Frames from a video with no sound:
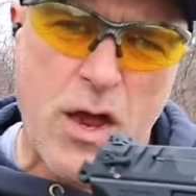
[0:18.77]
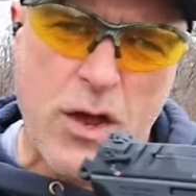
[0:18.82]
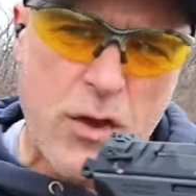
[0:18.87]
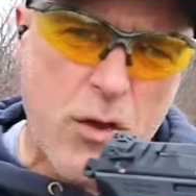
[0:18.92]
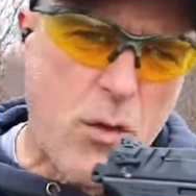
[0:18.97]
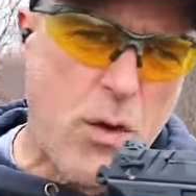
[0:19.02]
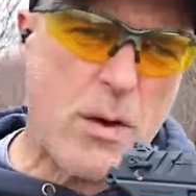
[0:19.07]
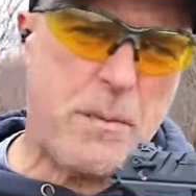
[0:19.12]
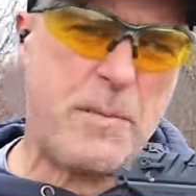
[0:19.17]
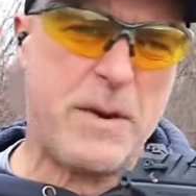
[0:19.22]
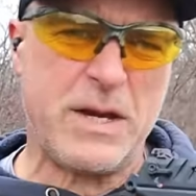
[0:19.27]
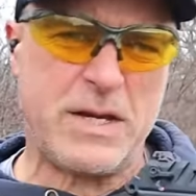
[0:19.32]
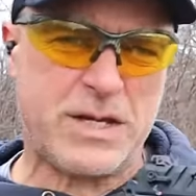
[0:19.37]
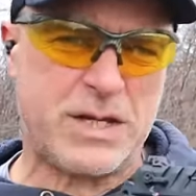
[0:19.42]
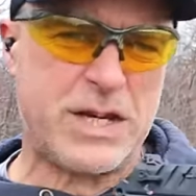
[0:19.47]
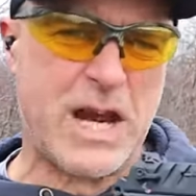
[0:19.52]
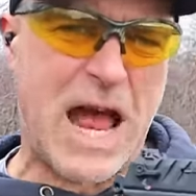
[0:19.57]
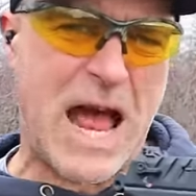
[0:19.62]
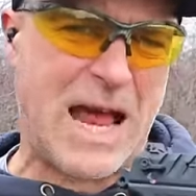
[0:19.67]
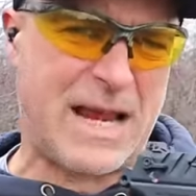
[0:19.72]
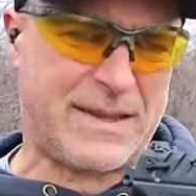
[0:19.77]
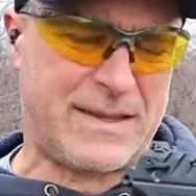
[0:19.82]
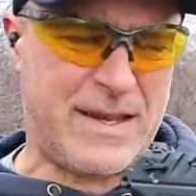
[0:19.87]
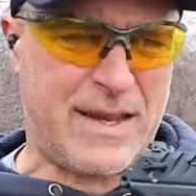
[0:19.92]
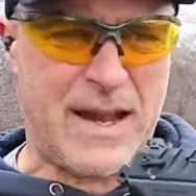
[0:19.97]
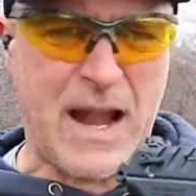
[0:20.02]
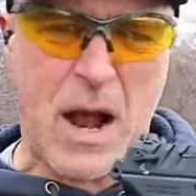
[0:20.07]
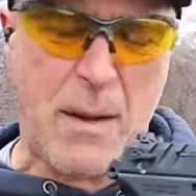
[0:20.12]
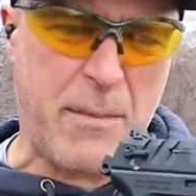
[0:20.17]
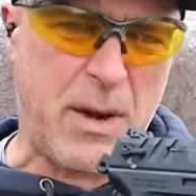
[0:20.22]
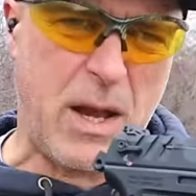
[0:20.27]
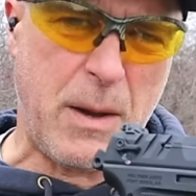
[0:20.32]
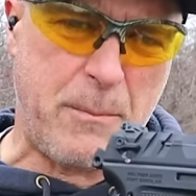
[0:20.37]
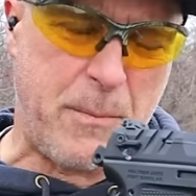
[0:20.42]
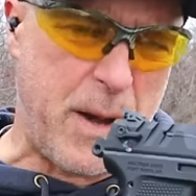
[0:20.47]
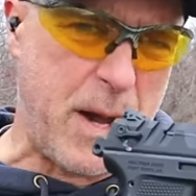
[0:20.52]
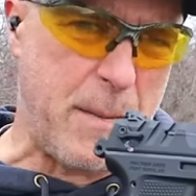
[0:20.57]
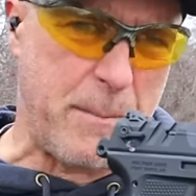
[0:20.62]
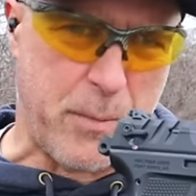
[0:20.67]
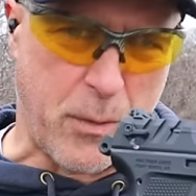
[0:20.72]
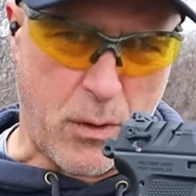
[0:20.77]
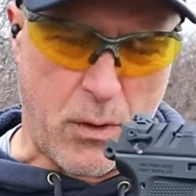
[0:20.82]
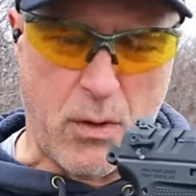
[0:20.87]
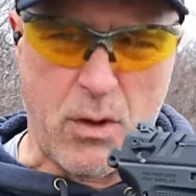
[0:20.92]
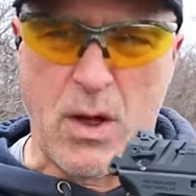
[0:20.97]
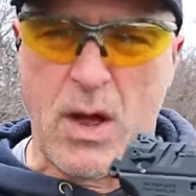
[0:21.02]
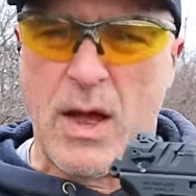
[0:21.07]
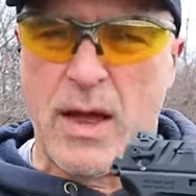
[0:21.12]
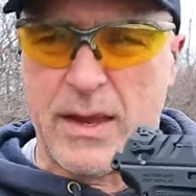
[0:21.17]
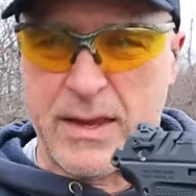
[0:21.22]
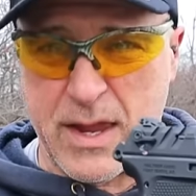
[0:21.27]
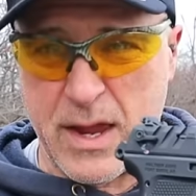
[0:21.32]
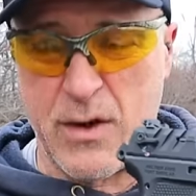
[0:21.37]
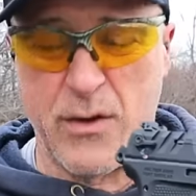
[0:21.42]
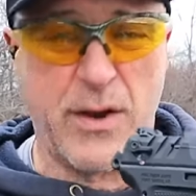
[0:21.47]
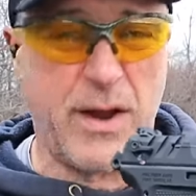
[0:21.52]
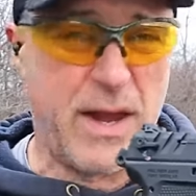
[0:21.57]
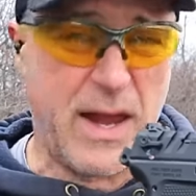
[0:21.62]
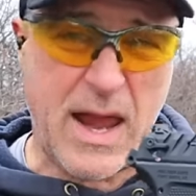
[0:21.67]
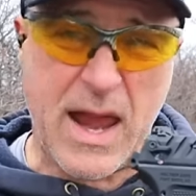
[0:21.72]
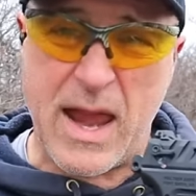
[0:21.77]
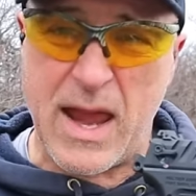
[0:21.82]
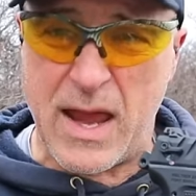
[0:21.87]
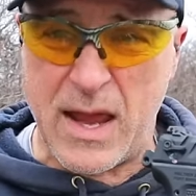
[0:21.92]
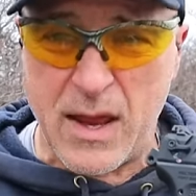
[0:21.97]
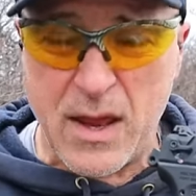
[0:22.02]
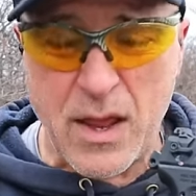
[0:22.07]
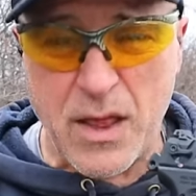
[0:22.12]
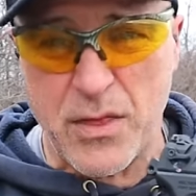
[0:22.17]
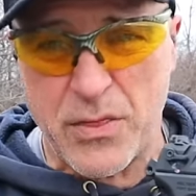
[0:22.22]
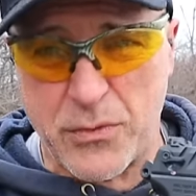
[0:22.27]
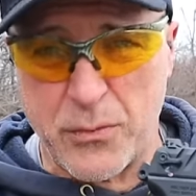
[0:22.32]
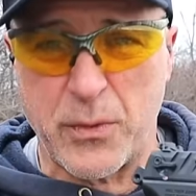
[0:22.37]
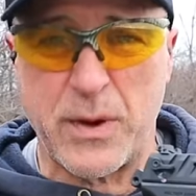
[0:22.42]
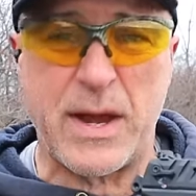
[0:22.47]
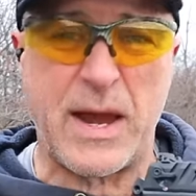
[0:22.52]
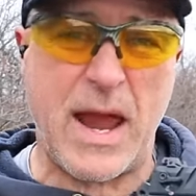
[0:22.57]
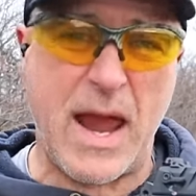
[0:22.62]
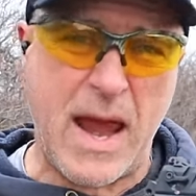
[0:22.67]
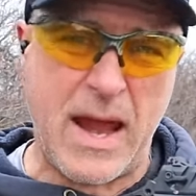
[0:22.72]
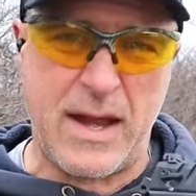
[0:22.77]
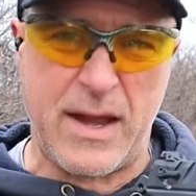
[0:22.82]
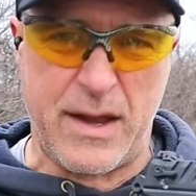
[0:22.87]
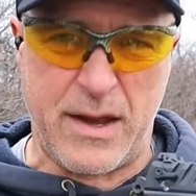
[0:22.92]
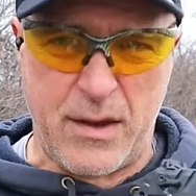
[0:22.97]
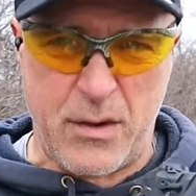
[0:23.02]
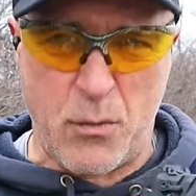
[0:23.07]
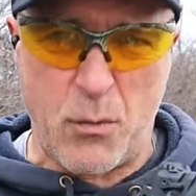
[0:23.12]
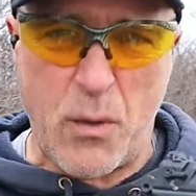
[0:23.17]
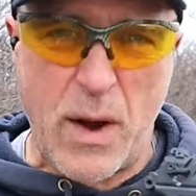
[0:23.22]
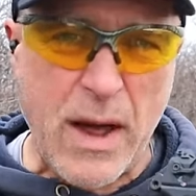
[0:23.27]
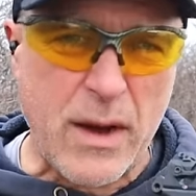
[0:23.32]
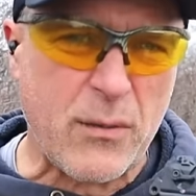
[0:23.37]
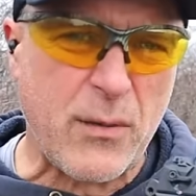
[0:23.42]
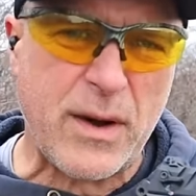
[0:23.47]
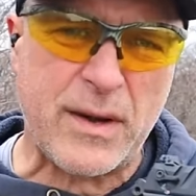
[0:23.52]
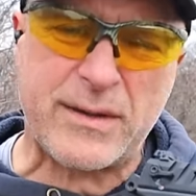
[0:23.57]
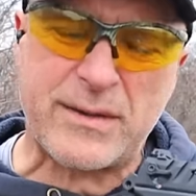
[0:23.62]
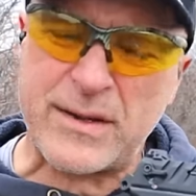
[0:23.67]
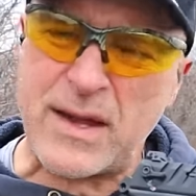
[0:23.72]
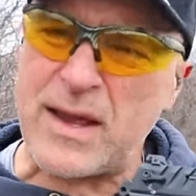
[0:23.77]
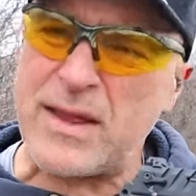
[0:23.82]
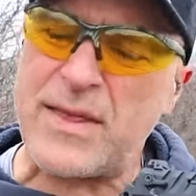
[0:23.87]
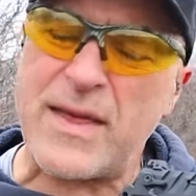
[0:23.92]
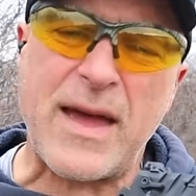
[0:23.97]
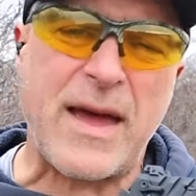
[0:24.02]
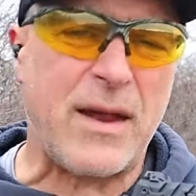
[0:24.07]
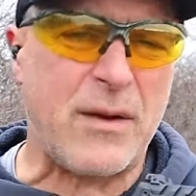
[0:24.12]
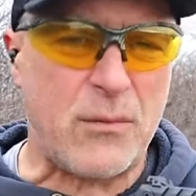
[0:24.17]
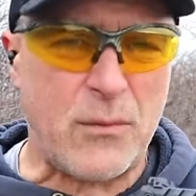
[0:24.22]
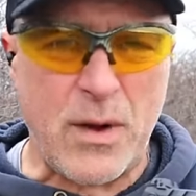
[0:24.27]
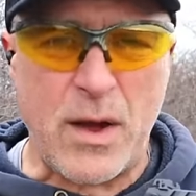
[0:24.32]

You would be shocked at how many people carry a 380. Why do I say that?